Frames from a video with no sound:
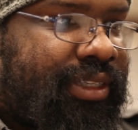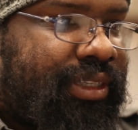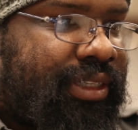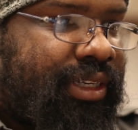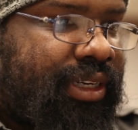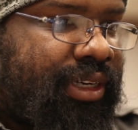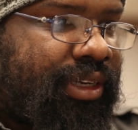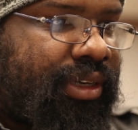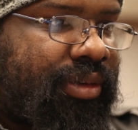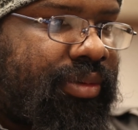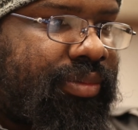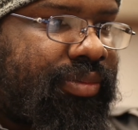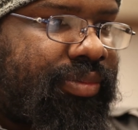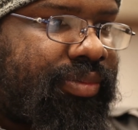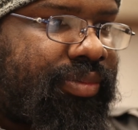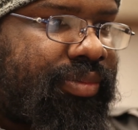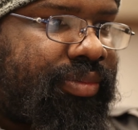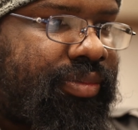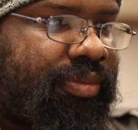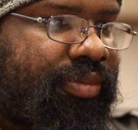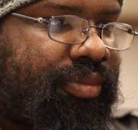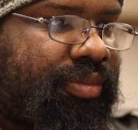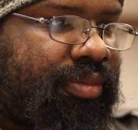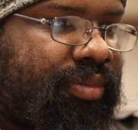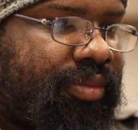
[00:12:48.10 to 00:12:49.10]
And
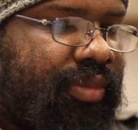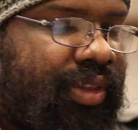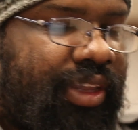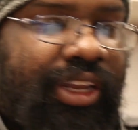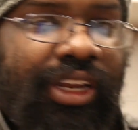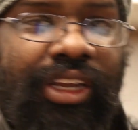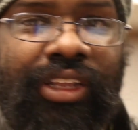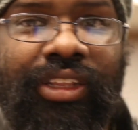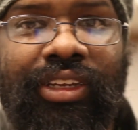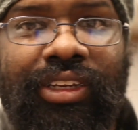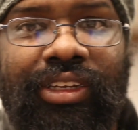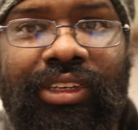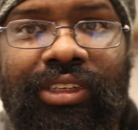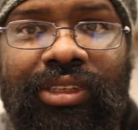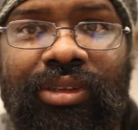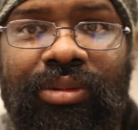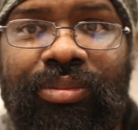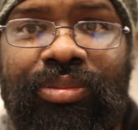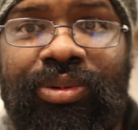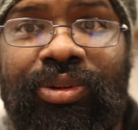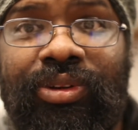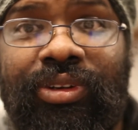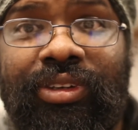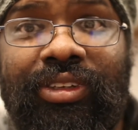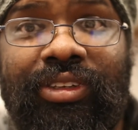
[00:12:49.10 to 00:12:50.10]
I think it's
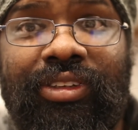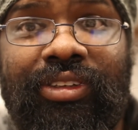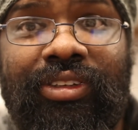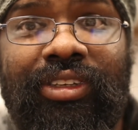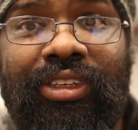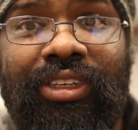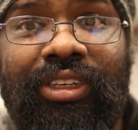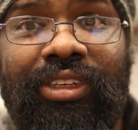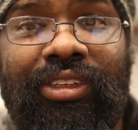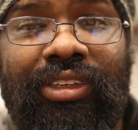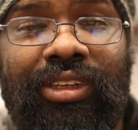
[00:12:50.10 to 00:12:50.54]
important to see